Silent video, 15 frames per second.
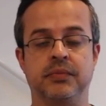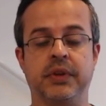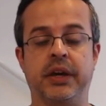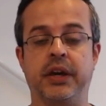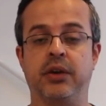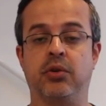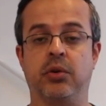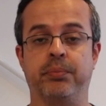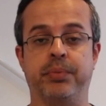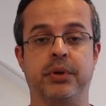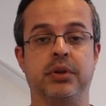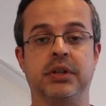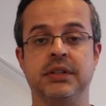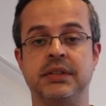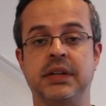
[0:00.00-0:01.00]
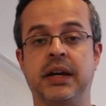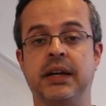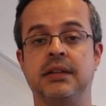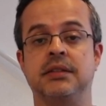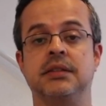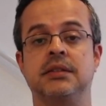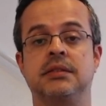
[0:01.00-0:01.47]
a computer
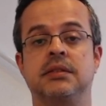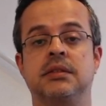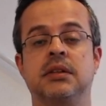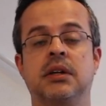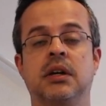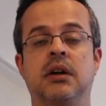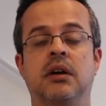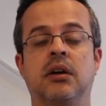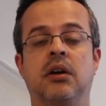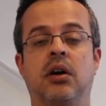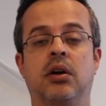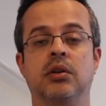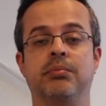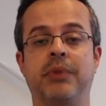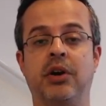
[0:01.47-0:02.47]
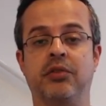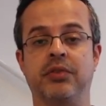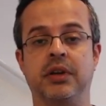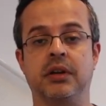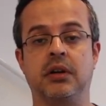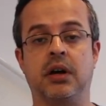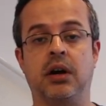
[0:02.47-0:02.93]
scientist called
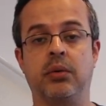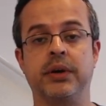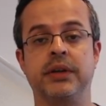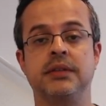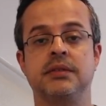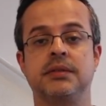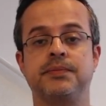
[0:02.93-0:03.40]
Melvin Conway,